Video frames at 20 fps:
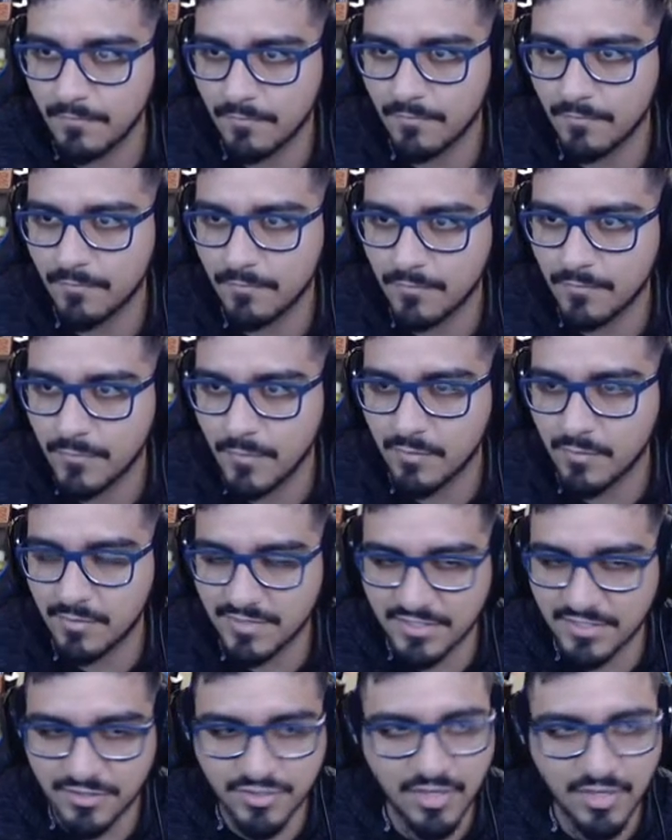I was about to
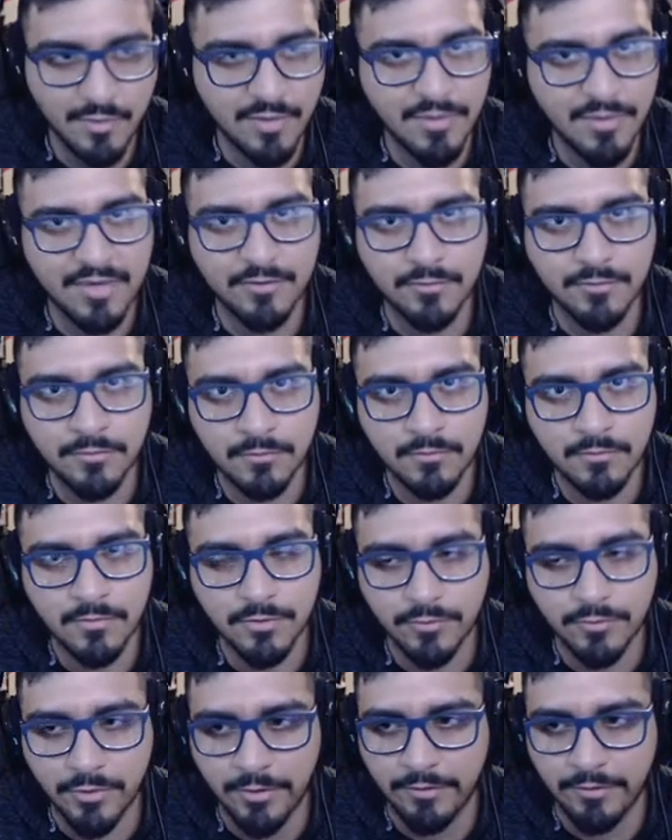say, do you not want to battle,
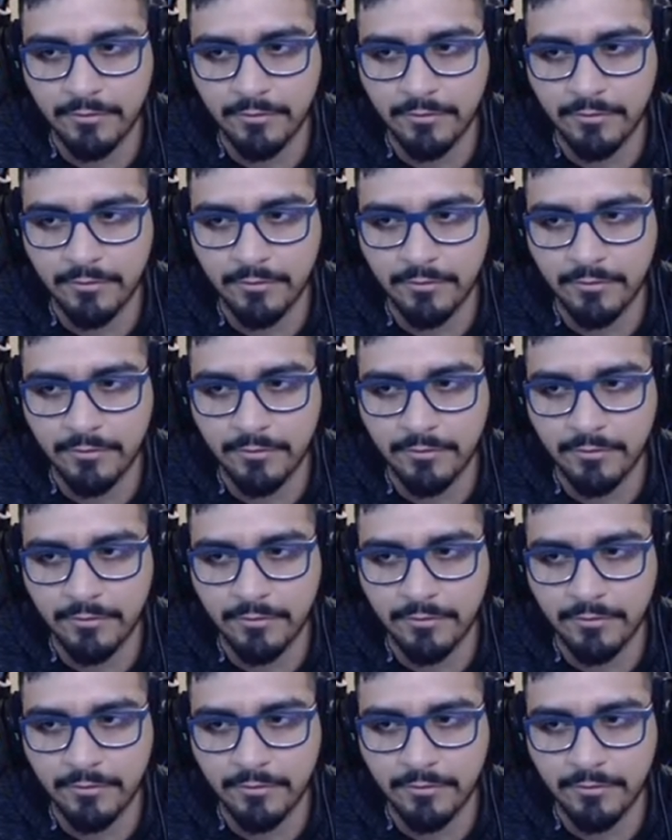little girl?